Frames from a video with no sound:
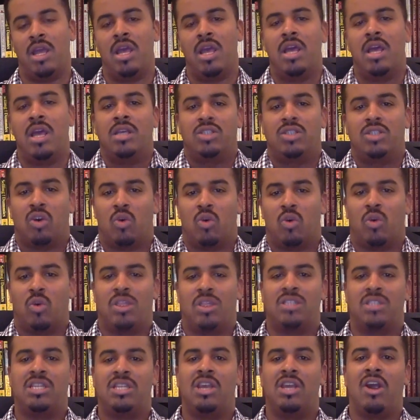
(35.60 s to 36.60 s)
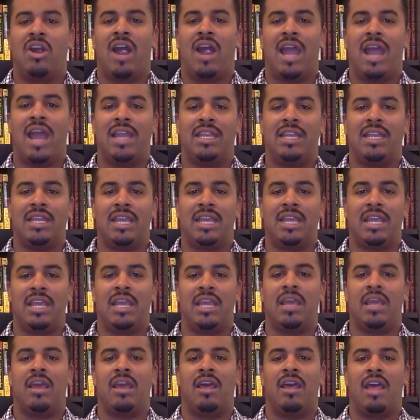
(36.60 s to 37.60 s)
So with the
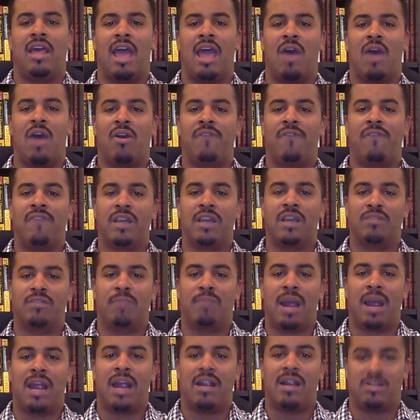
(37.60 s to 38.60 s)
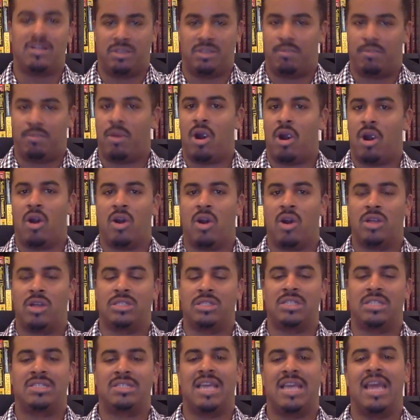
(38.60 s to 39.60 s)
TRID, how it affects buyers and borrowers
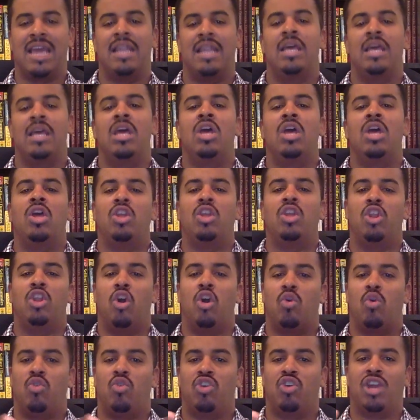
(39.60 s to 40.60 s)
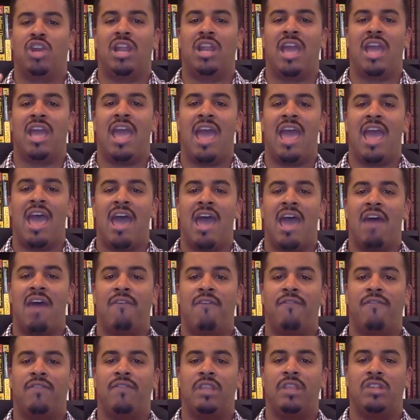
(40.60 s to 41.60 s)
is that you're going to have
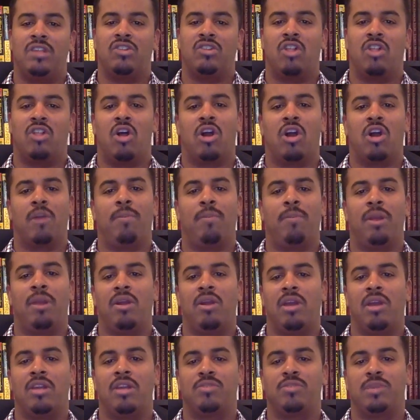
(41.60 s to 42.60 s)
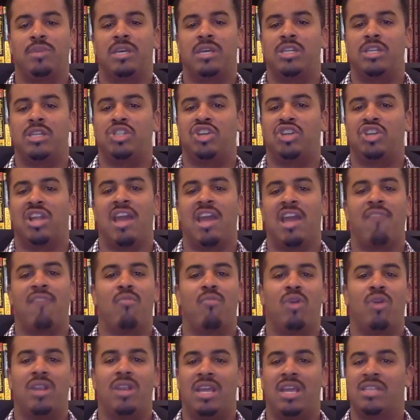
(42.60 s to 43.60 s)
these longer periods because you're going to have
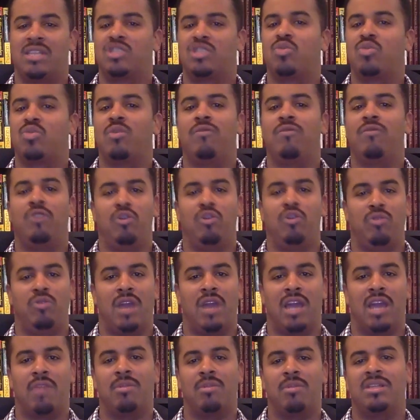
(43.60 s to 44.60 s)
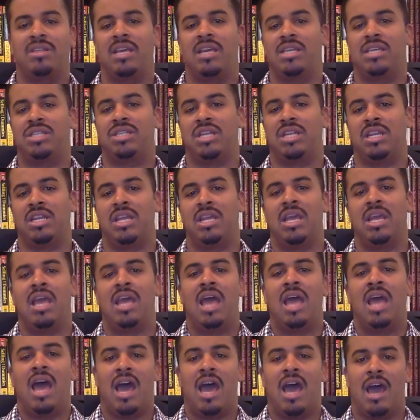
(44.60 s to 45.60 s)
more days to review documentation,
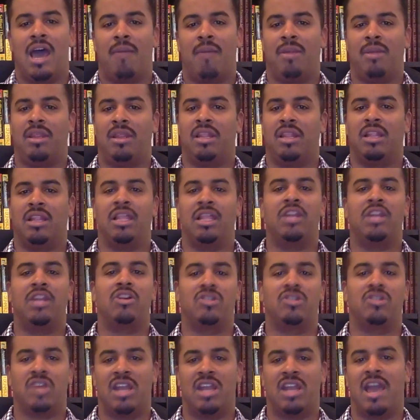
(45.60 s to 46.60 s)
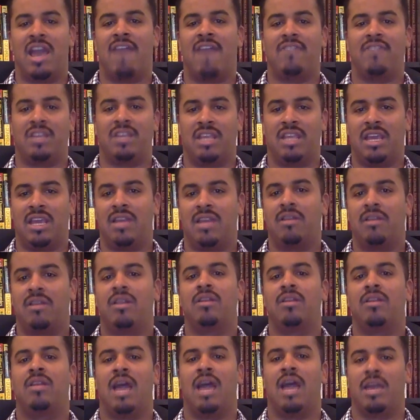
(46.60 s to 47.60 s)
and the lender is going to have to get
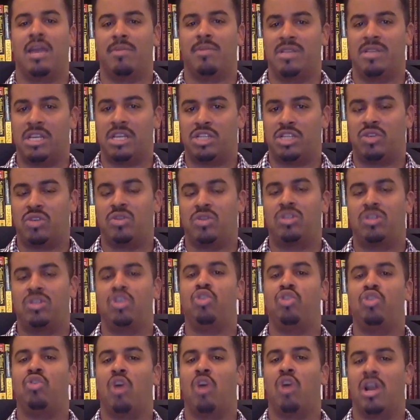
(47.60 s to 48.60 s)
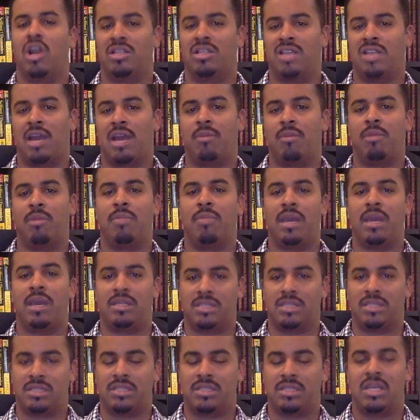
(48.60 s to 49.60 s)
documentation to you on a timely
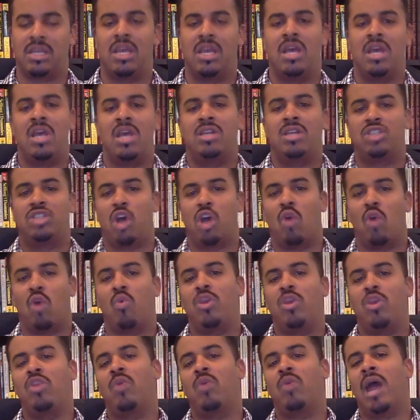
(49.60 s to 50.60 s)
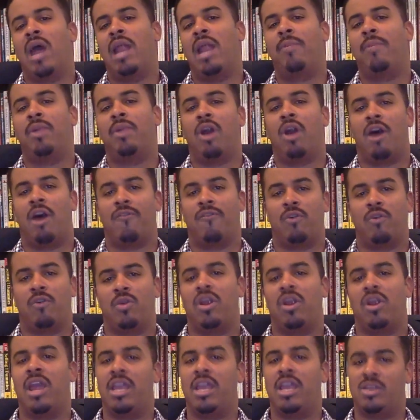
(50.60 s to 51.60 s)
basis. So when you write up an offer, when
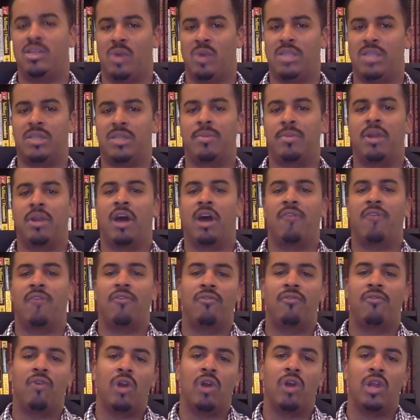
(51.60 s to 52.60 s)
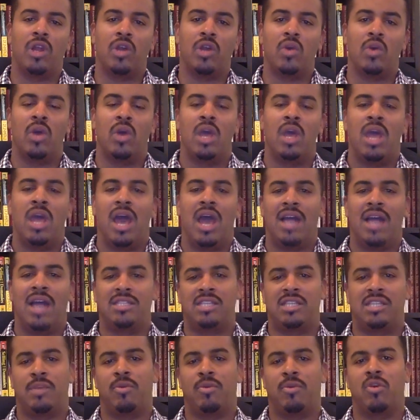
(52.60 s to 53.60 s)
your agent writes up an offer for you, a
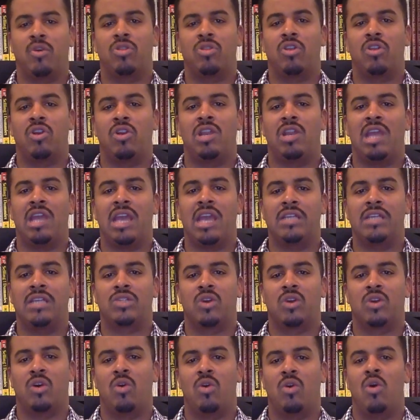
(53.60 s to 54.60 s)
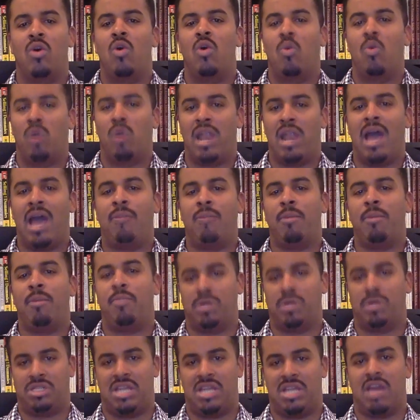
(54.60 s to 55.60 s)
typical 30-day escrow will now be
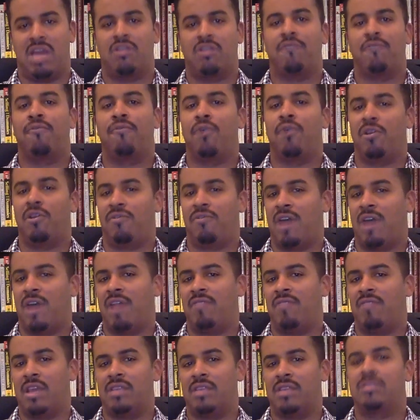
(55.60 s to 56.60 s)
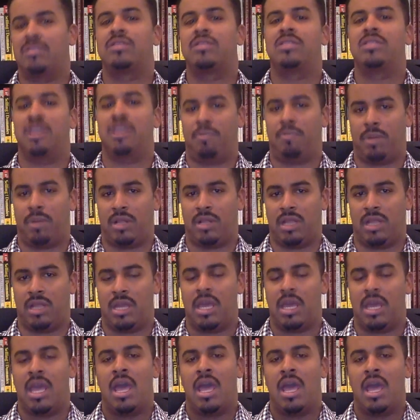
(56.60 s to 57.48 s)
pushed out to 45 days typically.